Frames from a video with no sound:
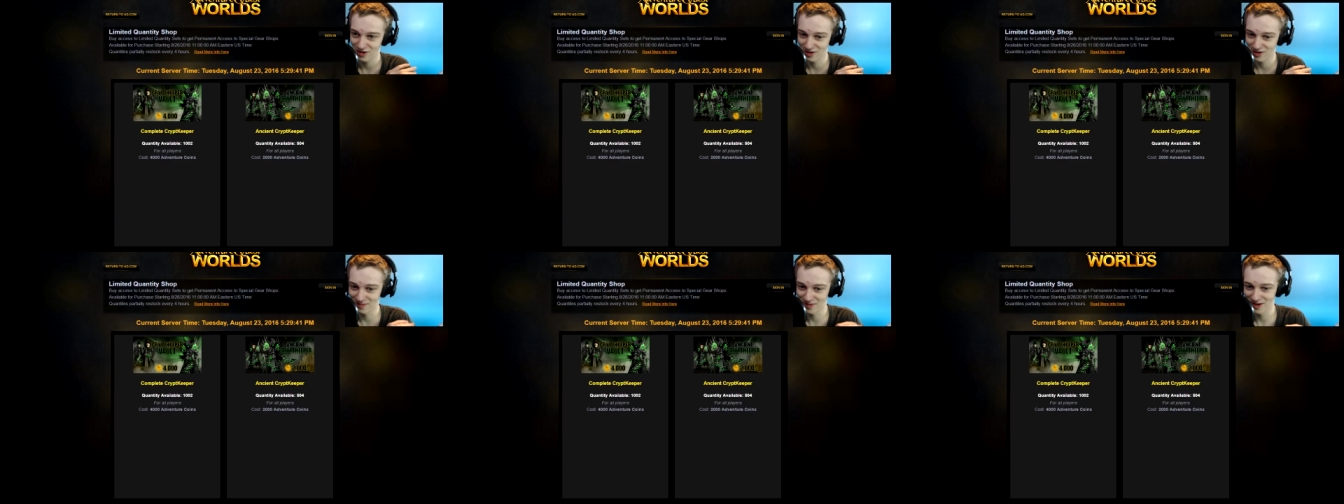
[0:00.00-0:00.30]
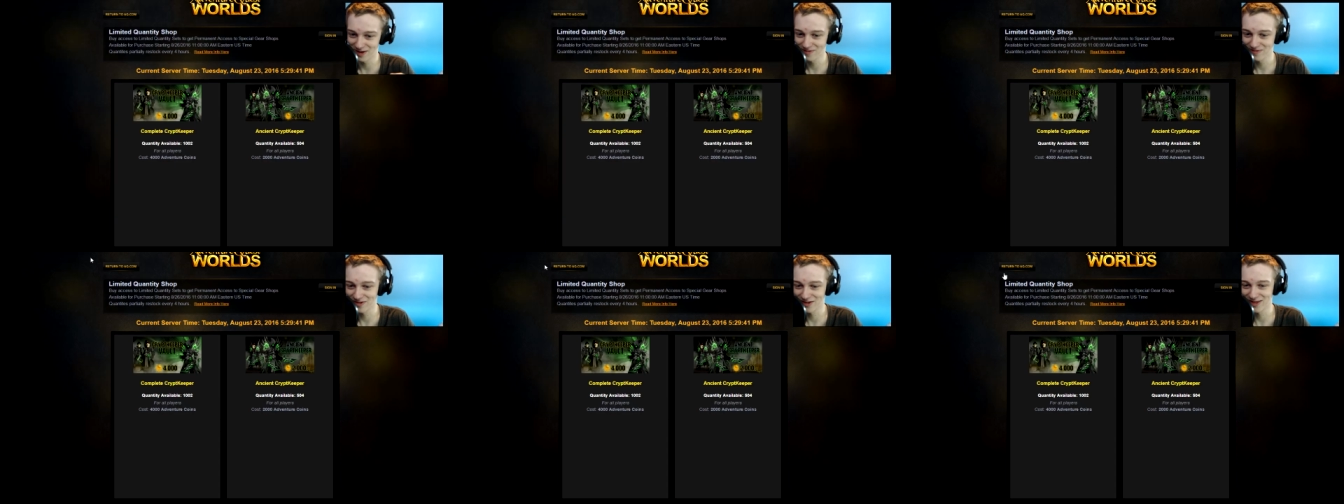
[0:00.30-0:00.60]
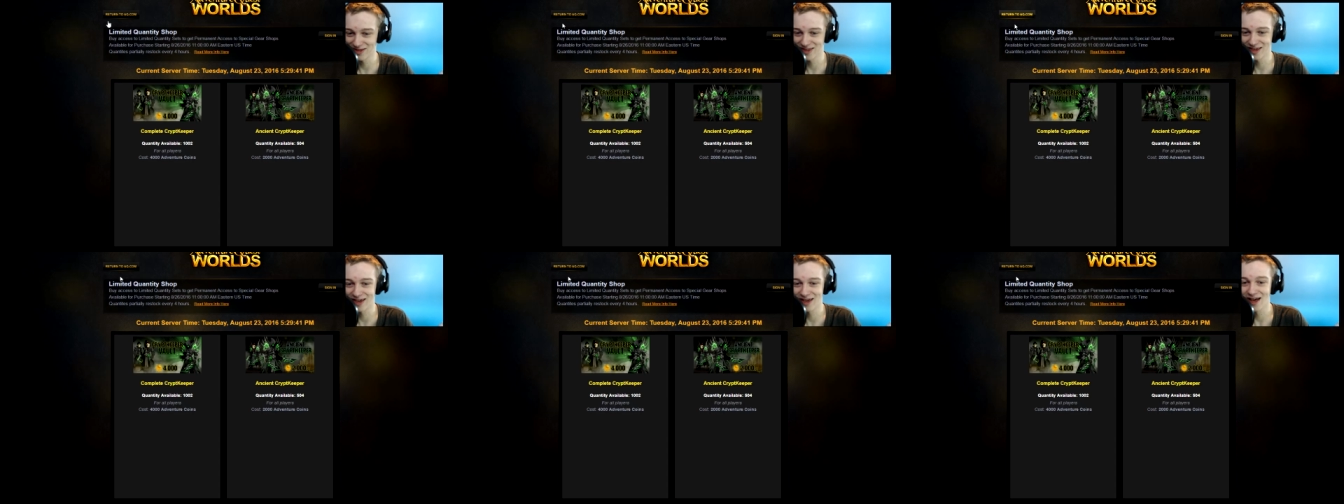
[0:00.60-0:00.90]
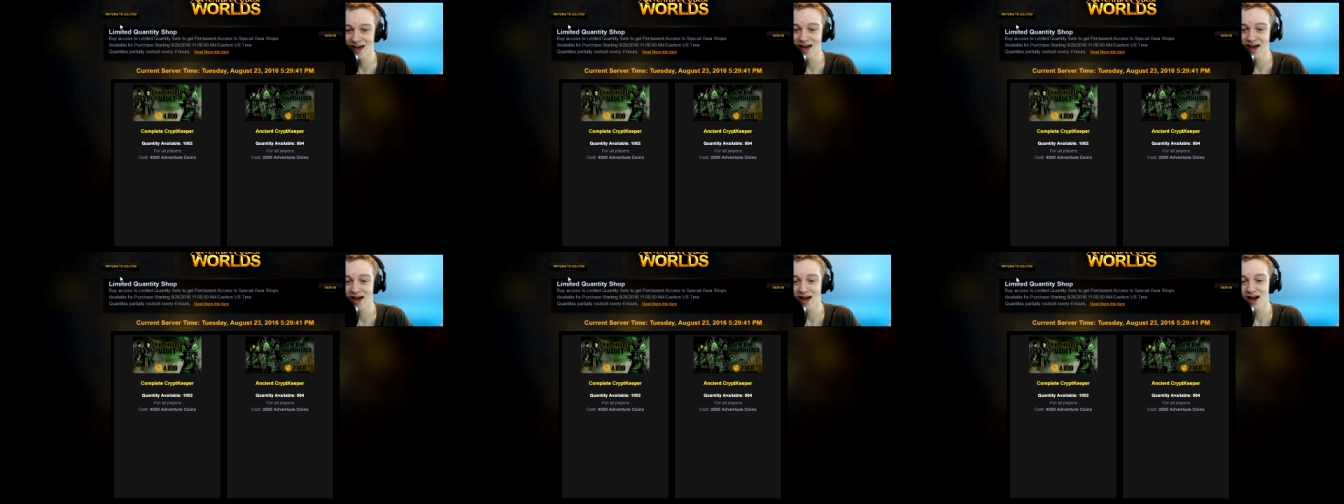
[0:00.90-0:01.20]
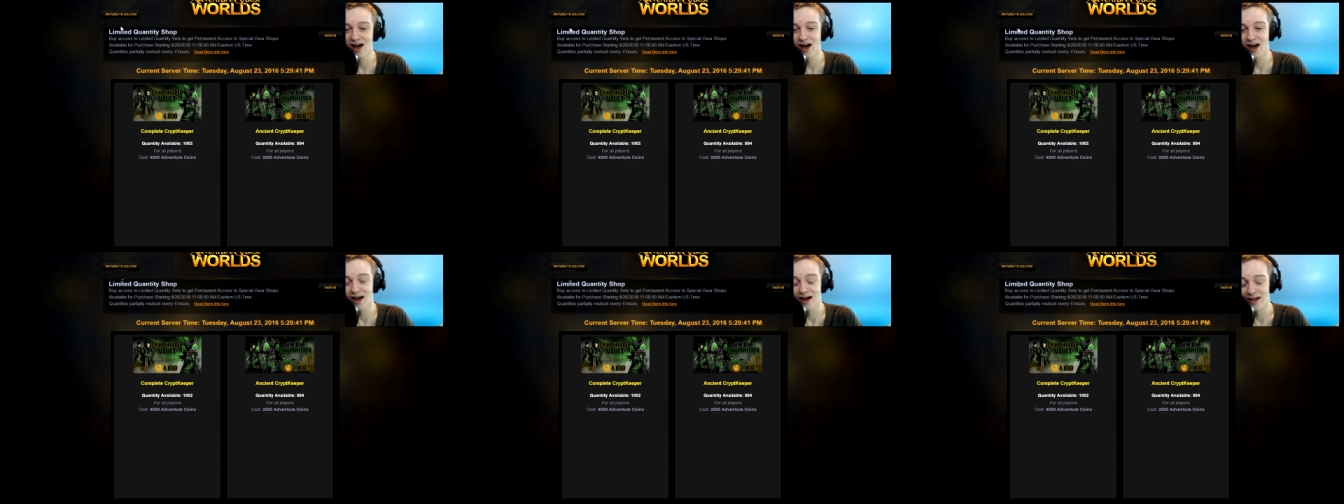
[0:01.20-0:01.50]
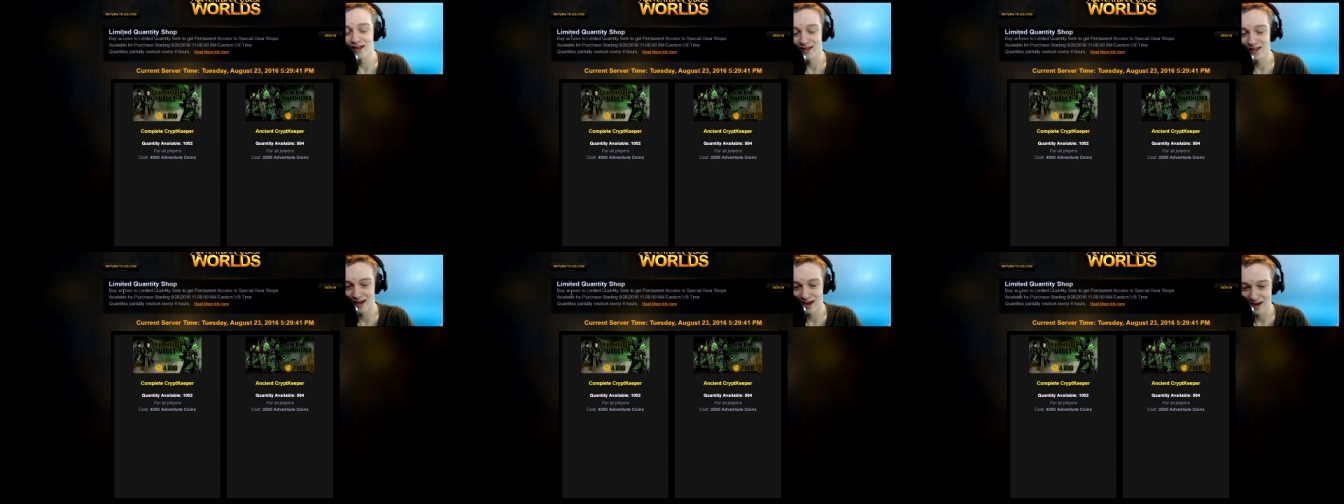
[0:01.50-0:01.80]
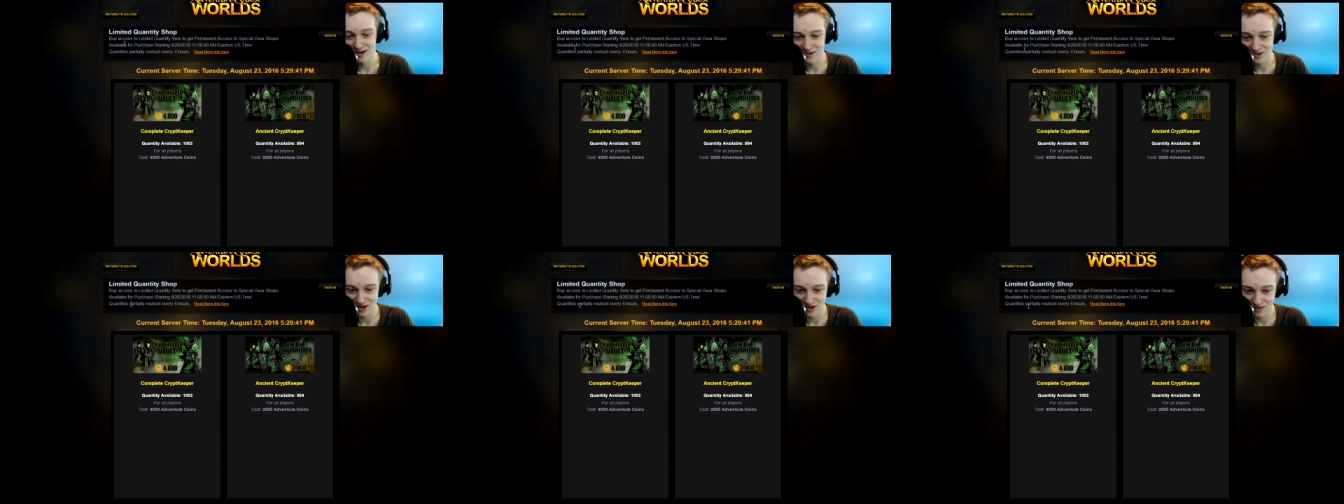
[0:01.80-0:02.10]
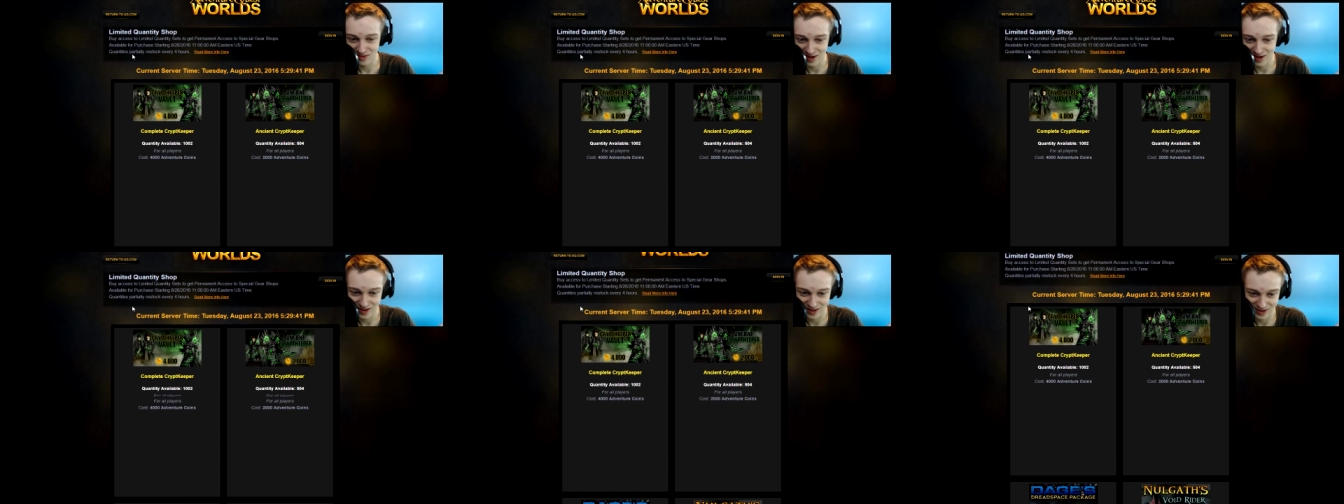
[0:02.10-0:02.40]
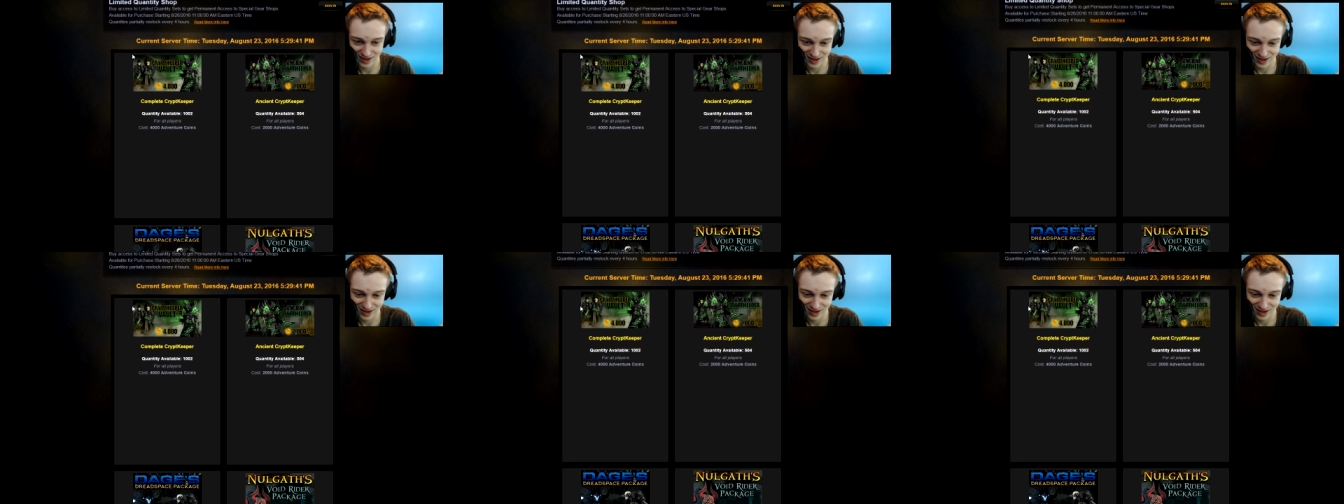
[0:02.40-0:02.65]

them in with a uh, LQS.